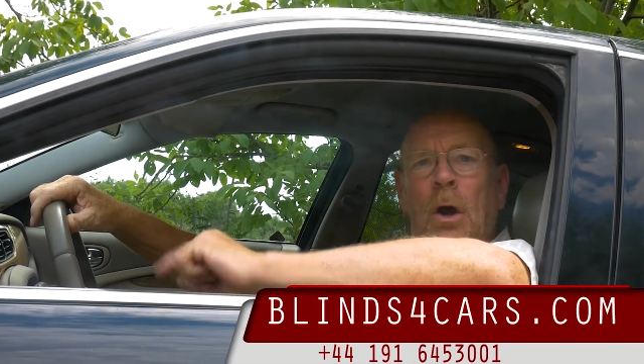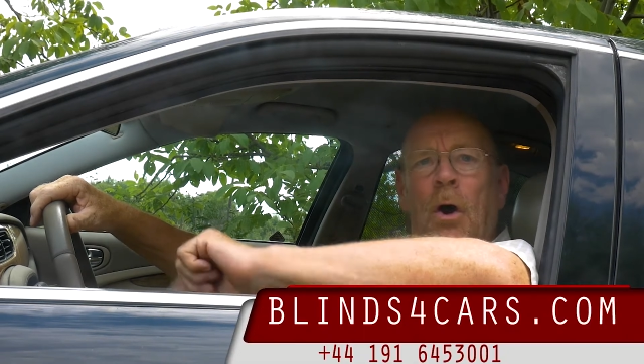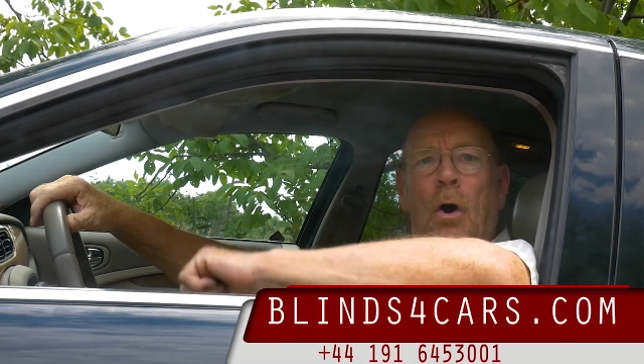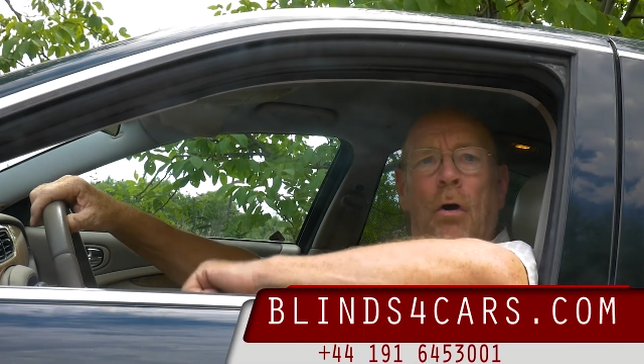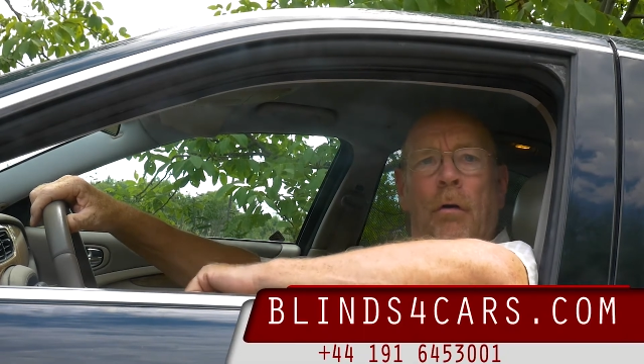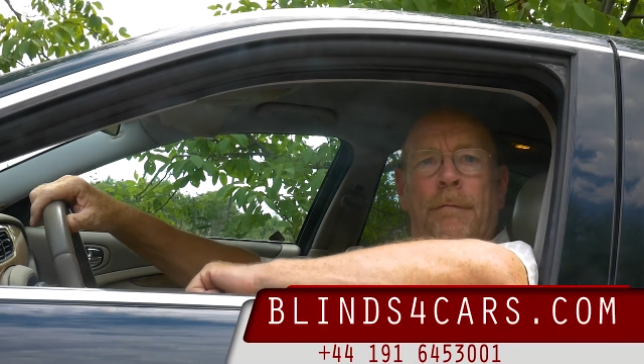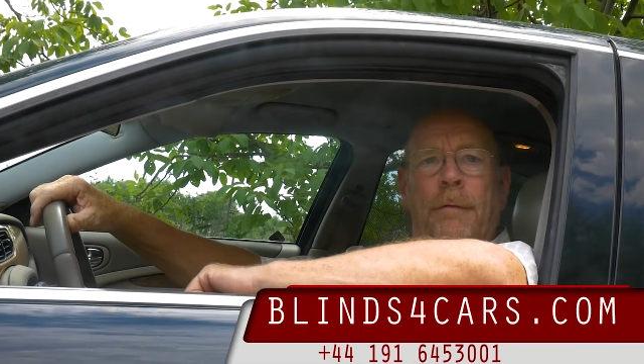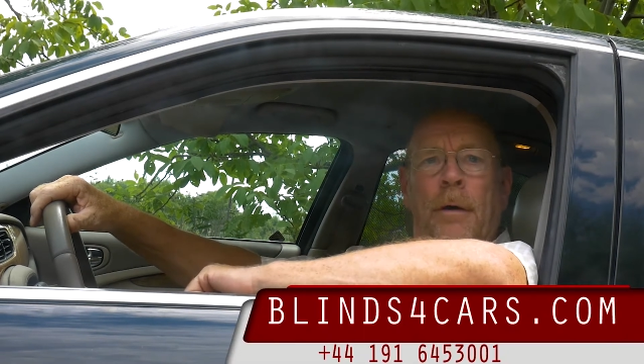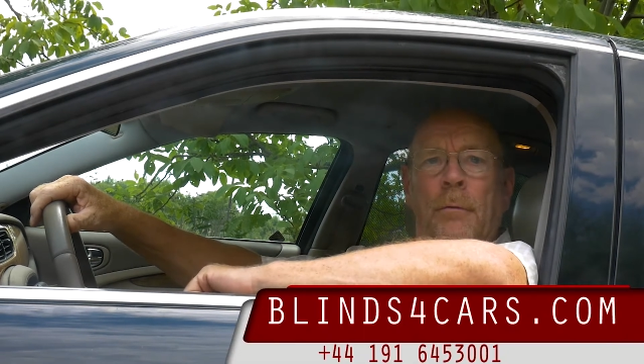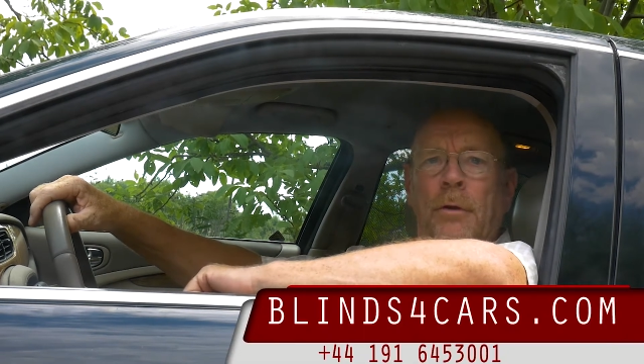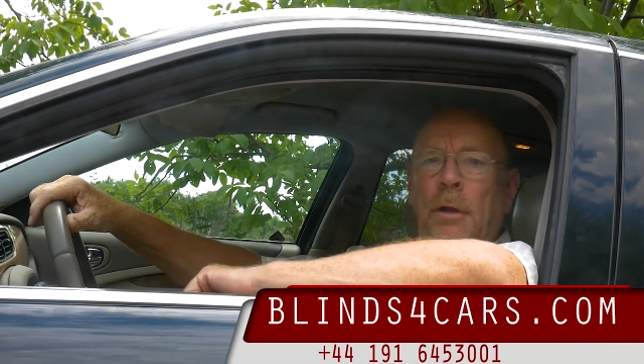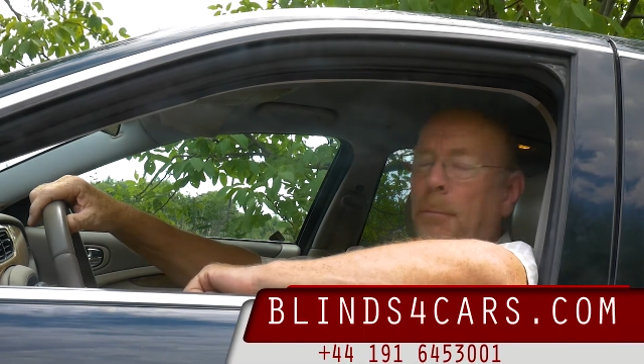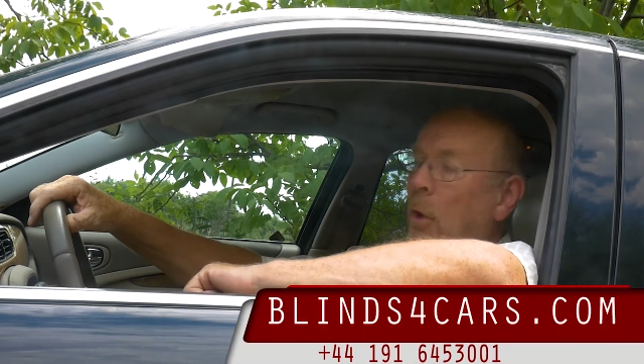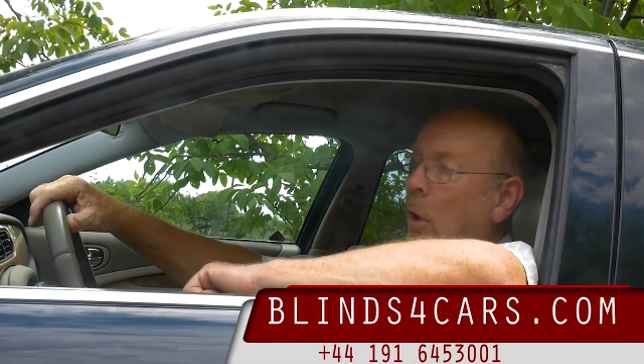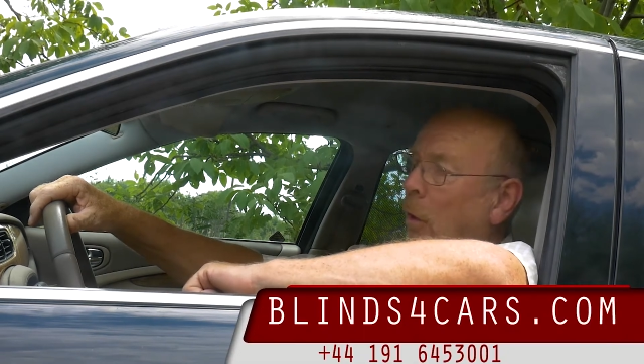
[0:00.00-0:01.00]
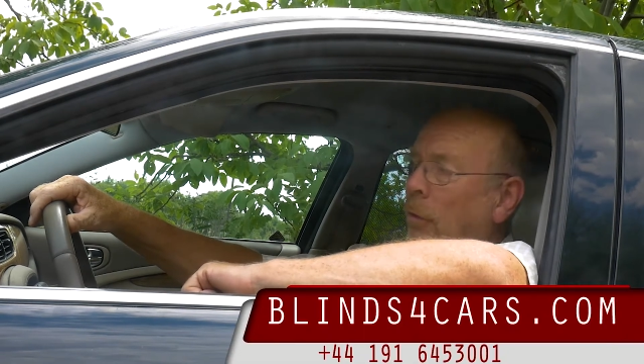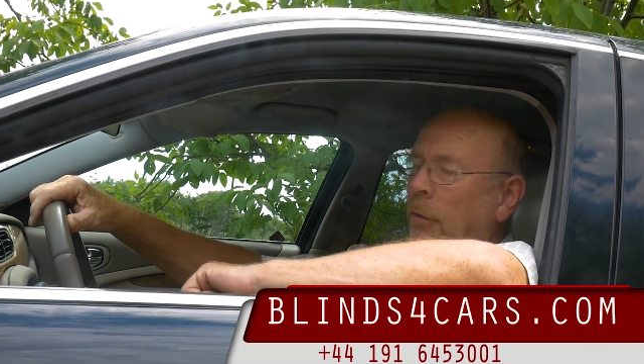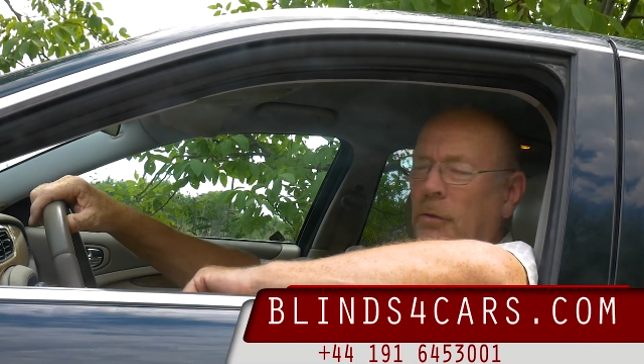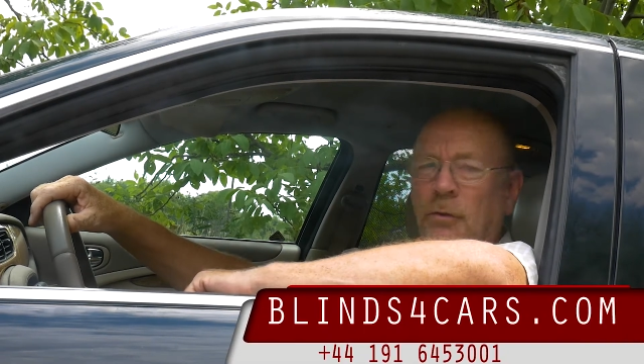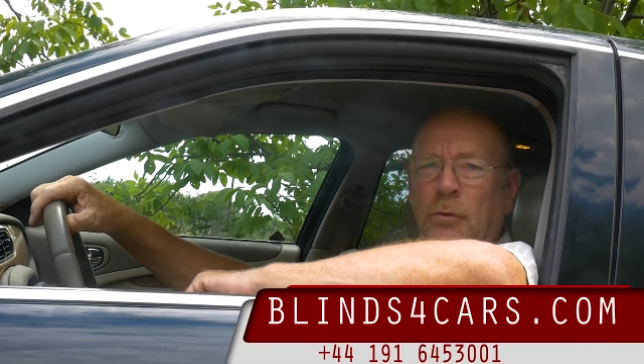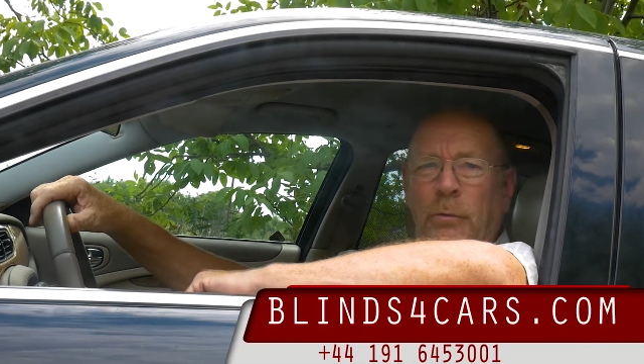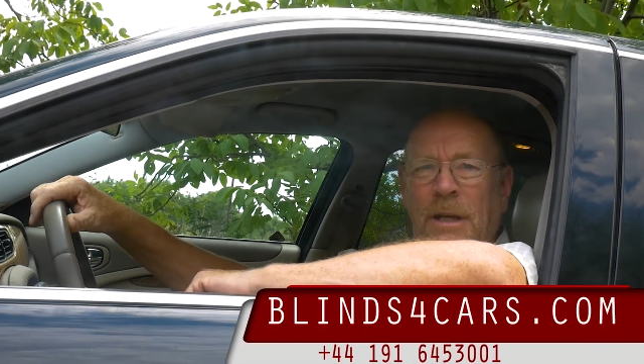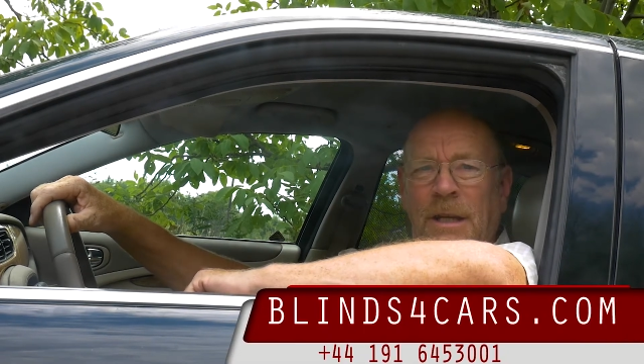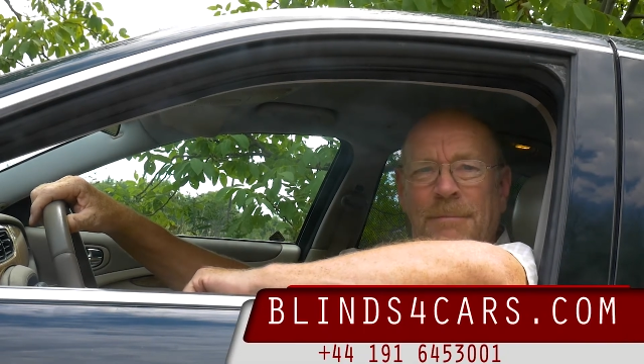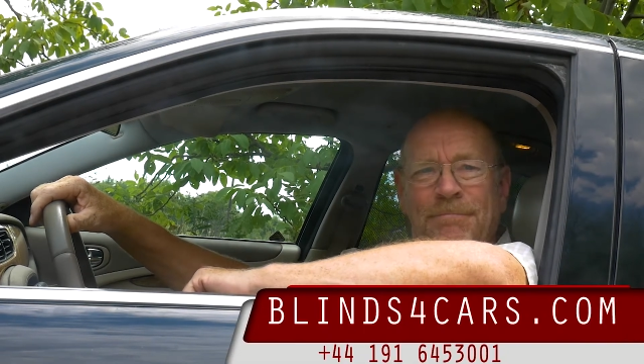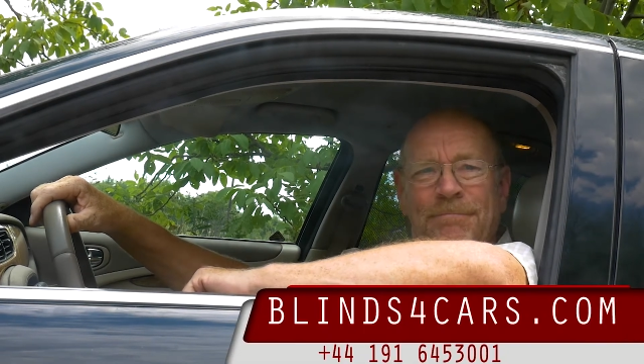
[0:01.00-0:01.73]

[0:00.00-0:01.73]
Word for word: or phone number on the screen.